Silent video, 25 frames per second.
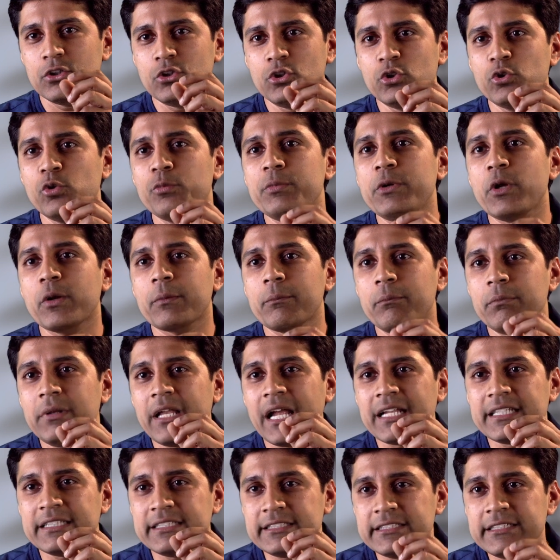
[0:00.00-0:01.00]
you'll be on
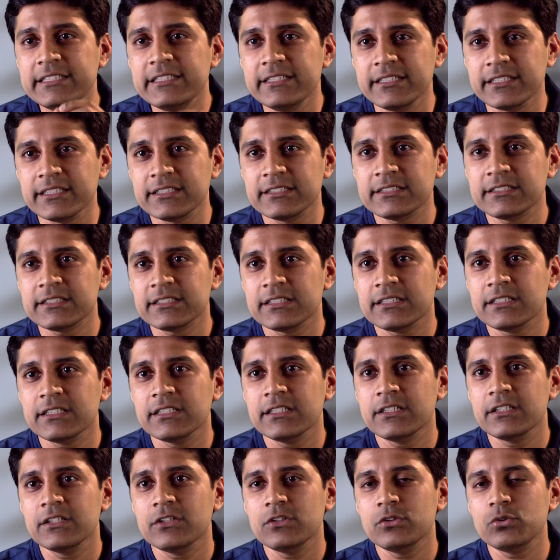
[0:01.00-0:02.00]
blood thinners
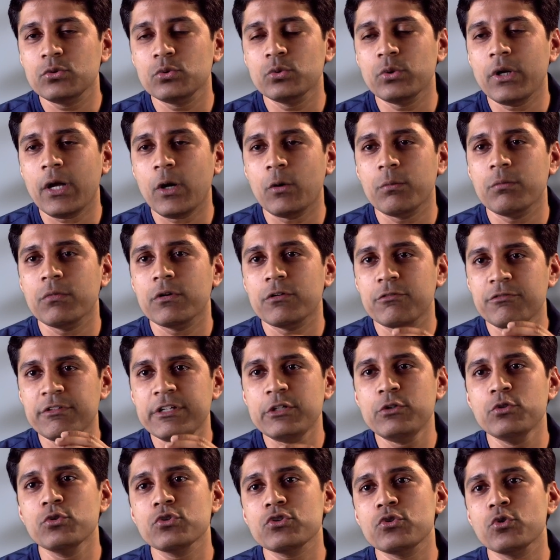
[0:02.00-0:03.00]
to help
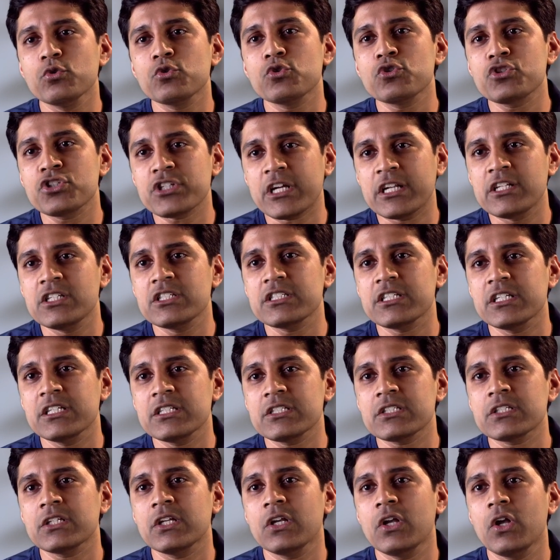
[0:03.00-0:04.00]
reduce those
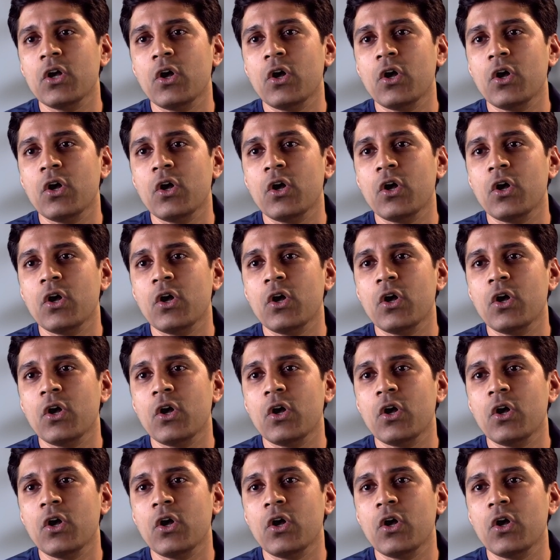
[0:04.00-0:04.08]
chances